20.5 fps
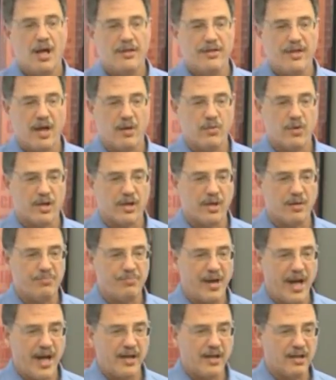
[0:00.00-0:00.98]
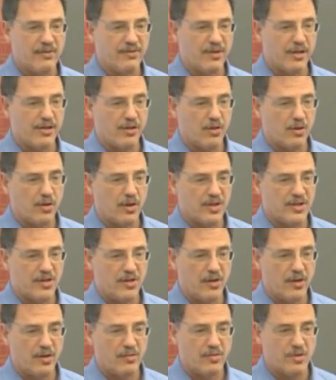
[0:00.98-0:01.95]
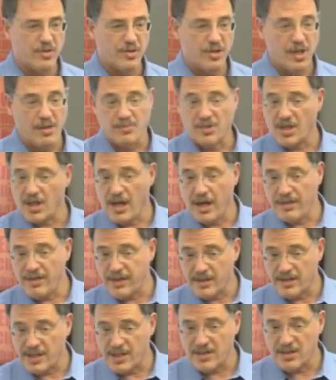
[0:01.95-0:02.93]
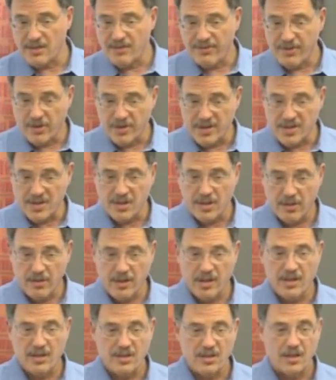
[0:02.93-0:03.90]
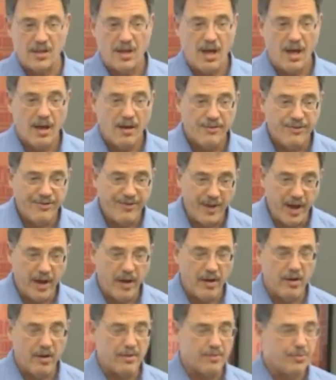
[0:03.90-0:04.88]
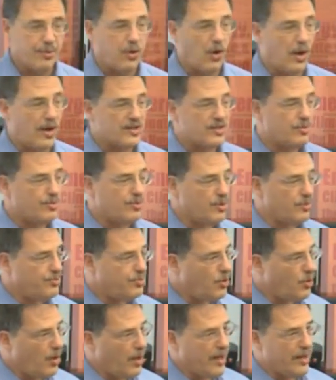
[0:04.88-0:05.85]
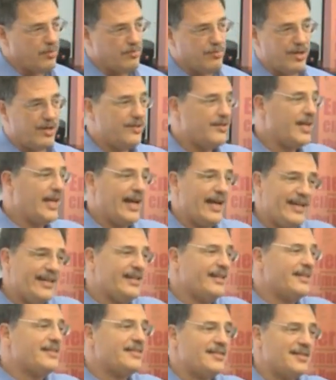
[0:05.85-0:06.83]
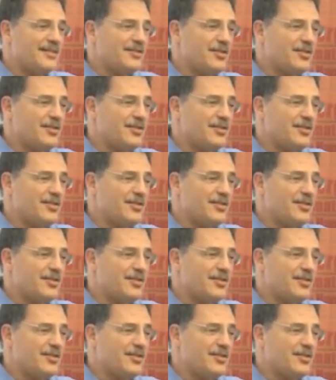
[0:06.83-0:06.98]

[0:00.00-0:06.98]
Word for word: they were competitive authoritarian regimes. And I think that's a very serious, fair, and plausible point. But in the end, it's a